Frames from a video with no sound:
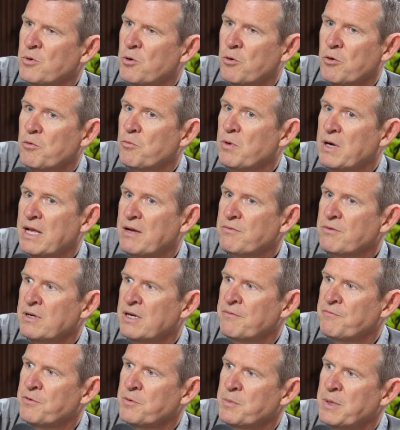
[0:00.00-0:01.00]
Or whatever
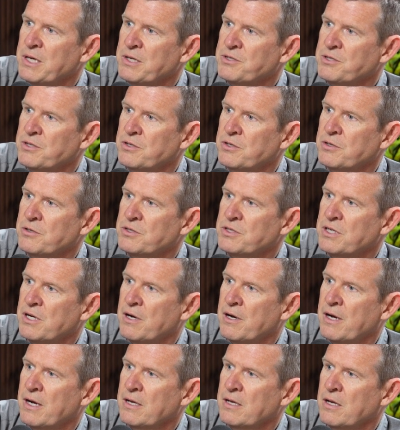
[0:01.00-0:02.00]
information you're
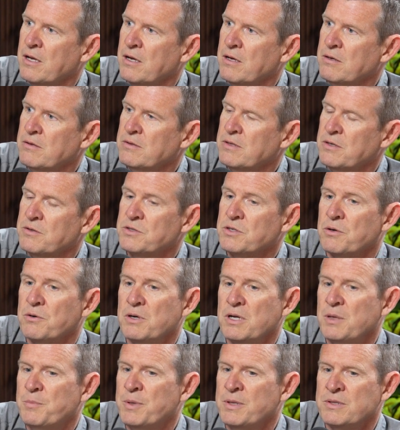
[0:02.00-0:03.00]
sharing. There's
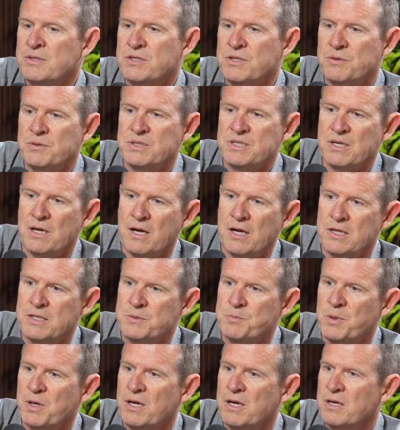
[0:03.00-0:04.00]
already been
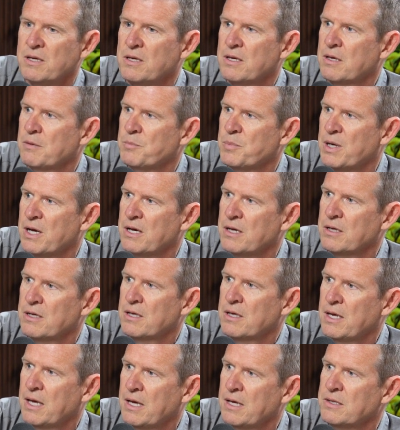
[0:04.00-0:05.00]
suicides by
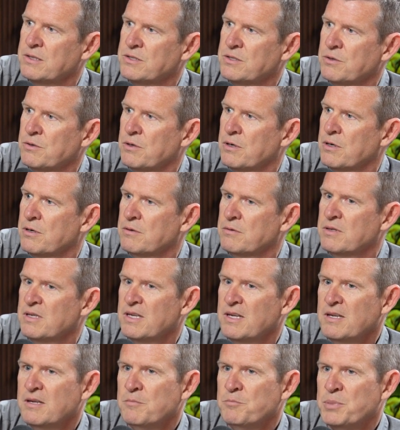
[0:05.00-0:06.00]
kids who are
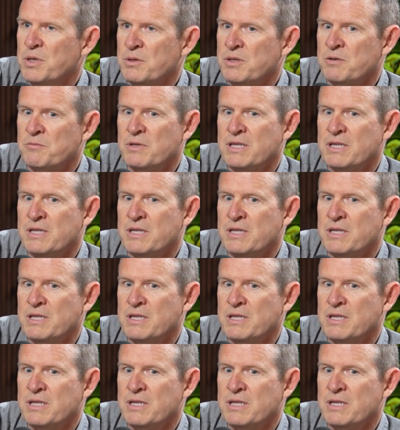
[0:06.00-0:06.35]
building